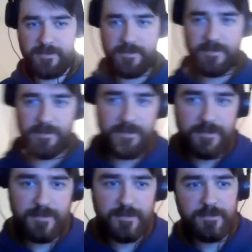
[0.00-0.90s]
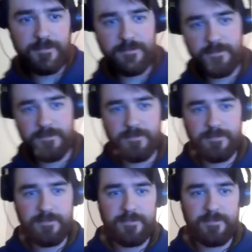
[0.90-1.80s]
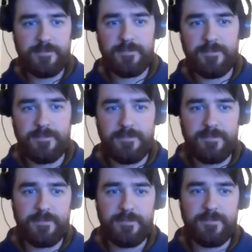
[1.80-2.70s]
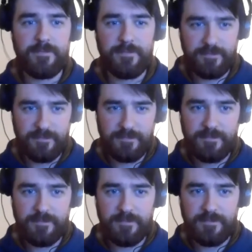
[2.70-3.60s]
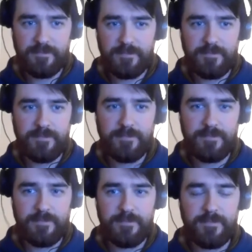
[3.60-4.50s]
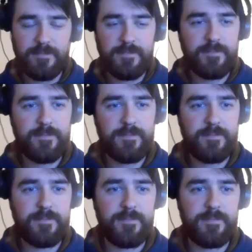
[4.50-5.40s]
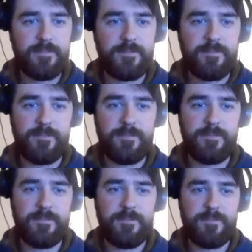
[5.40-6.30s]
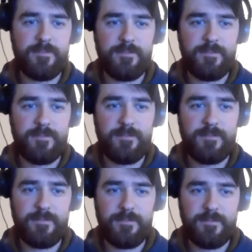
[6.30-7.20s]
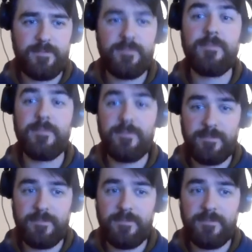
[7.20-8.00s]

This person isn't speaking.